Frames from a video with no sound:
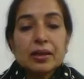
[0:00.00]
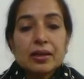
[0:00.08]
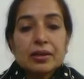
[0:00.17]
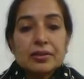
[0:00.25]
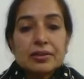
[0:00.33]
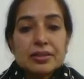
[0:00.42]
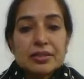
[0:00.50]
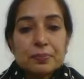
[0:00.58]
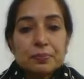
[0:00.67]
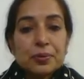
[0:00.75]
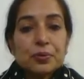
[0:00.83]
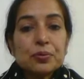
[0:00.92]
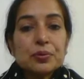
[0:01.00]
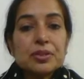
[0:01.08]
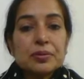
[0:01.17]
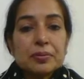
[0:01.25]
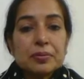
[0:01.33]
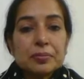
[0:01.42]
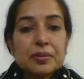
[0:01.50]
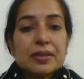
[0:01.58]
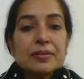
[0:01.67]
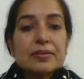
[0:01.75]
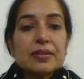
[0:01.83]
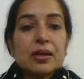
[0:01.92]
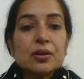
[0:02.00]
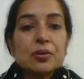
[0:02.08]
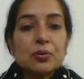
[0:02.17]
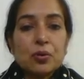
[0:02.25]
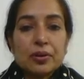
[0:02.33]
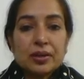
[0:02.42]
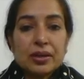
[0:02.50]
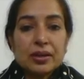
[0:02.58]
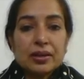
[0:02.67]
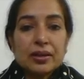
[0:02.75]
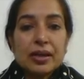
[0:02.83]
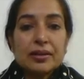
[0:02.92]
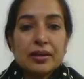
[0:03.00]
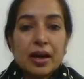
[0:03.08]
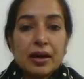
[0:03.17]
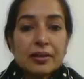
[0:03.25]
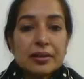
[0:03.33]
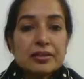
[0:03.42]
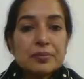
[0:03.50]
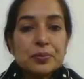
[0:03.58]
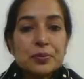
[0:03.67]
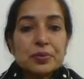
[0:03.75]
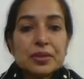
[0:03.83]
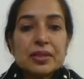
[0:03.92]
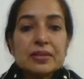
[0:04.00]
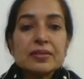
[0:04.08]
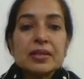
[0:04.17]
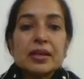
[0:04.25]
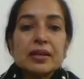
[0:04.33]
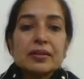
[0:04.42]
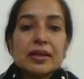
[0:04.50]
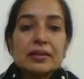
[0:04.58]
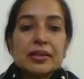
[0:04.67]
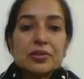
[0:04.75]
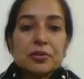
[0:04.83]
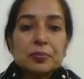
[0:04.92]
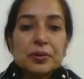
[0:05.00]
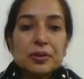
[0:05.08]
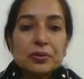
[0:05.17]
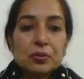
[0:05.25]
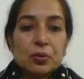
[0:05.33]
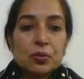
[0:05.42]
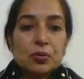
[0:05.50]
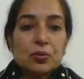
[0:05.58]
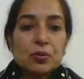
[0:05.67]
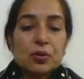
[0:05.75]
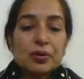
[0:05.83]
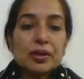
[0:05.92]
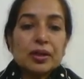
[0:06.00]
Dispute means a quarrel, and undisputed is that there should be no quarrel